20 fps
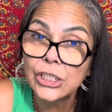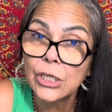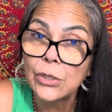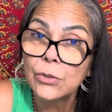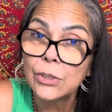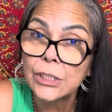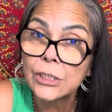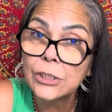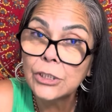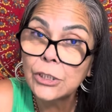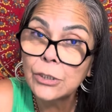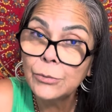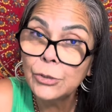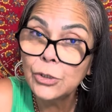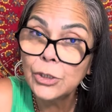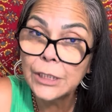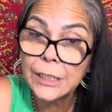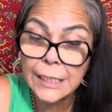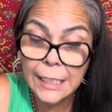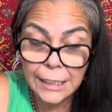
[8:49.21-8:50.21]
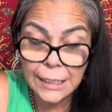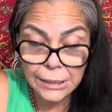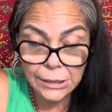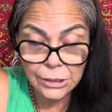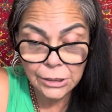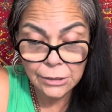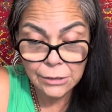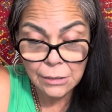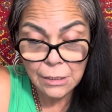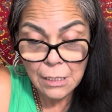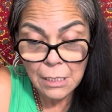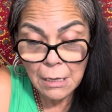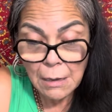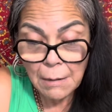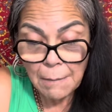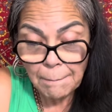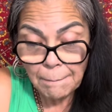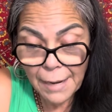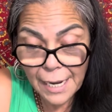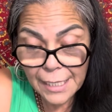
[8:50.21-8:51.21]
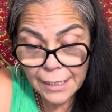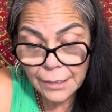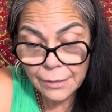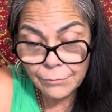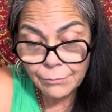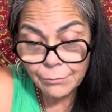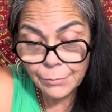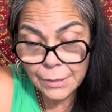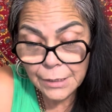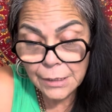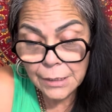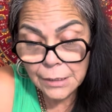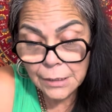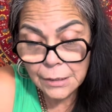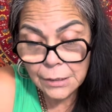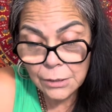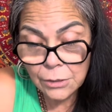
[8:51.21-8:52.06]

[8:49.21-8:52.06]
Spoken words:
Now, this communication might have been,